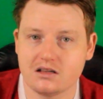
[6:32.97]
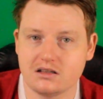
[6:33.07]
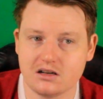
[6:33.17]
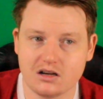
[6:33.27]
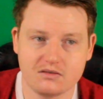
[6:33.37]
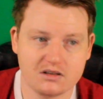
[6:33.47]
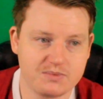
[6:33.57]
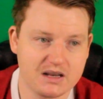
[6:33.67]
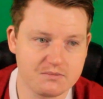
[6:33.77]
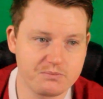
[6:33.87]
you know, there's
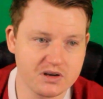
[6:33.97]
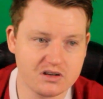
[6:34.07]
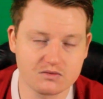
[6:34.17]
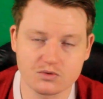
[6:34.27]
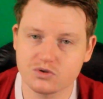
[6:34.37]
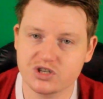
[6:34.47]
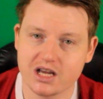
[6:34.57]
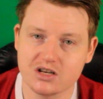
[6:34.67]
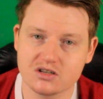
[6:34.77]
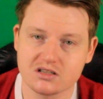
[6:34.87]
been a billion rule
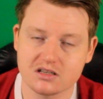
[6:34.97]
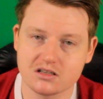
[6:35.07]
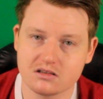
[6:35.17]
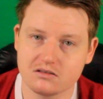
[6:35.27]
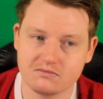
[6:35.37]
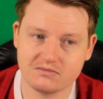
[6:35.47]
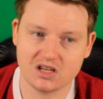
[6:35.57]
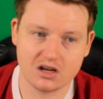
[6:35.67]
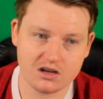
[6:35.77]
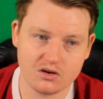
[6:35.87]
changes and, you
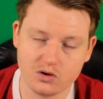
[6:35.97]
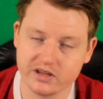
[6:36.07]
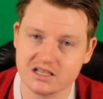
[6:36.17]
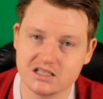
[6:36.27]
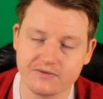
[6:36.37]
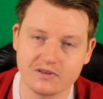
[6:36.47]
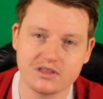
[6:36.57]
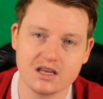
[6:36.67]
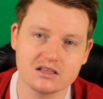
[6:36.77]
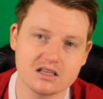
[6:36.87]
know, all these different things.